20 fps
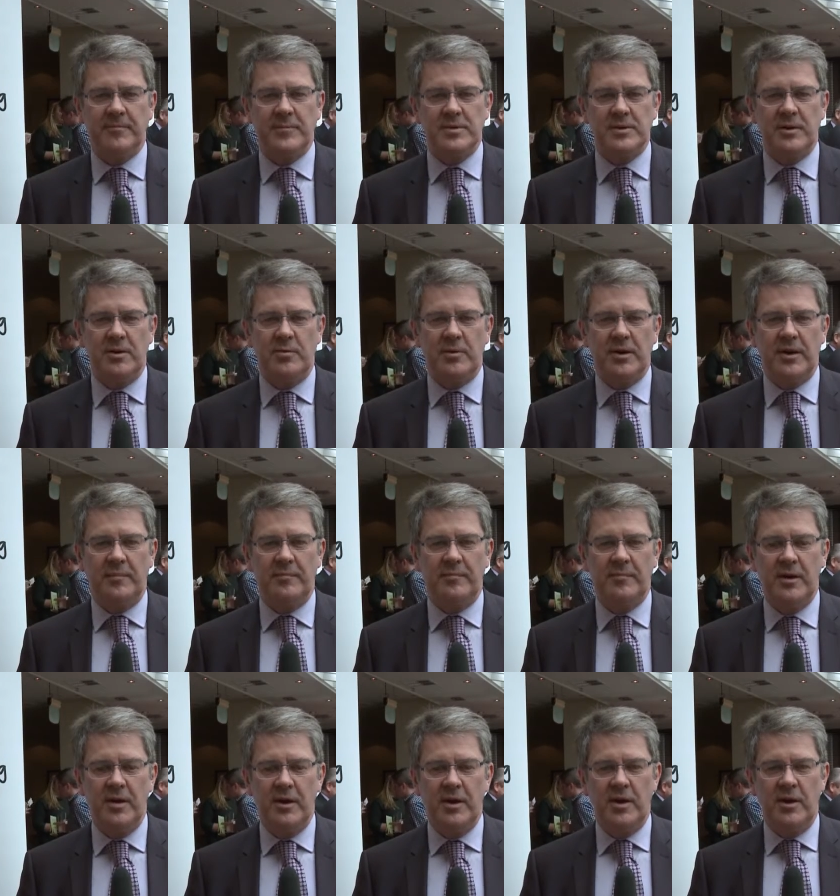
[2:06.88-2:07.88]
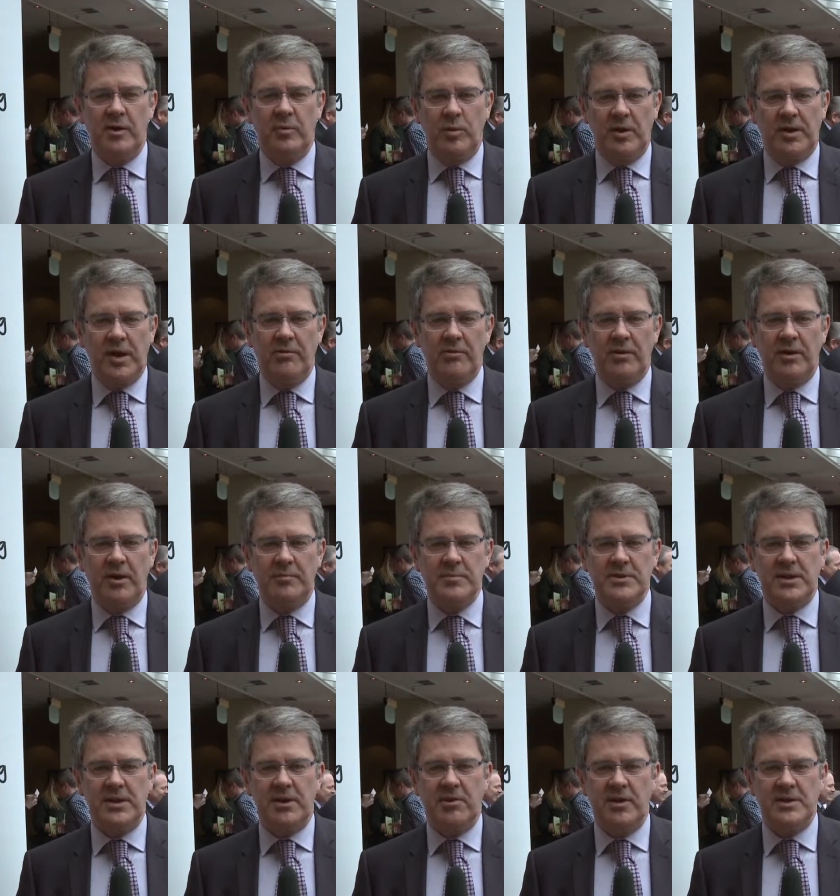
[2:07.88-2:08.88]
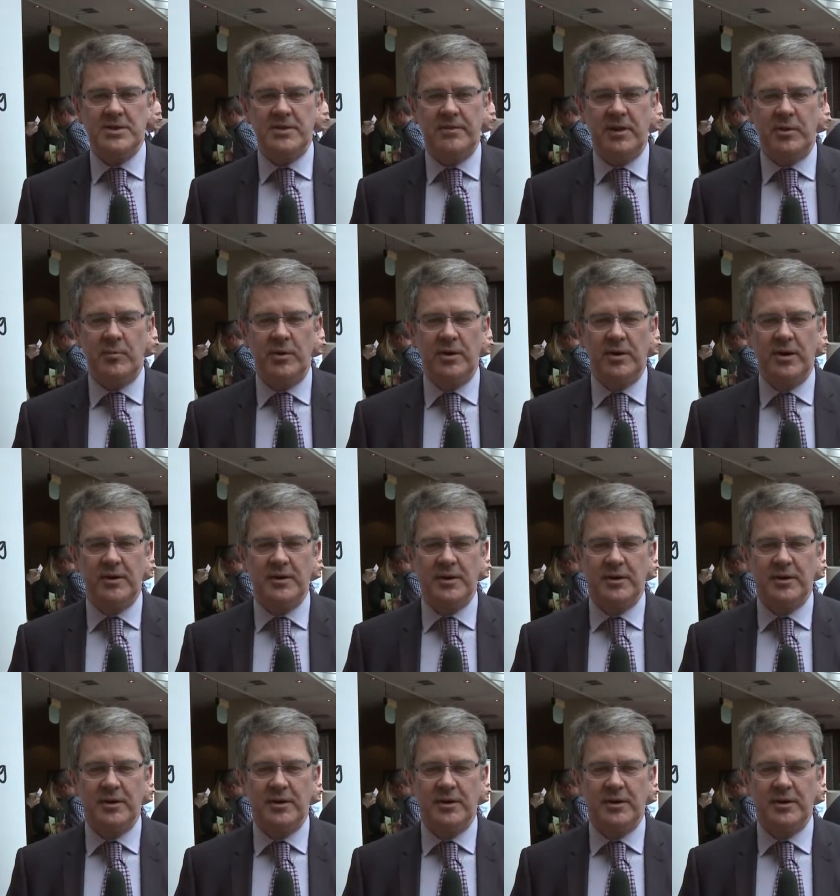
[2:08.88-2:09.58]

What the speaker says: So will Karen come to the Creative Networking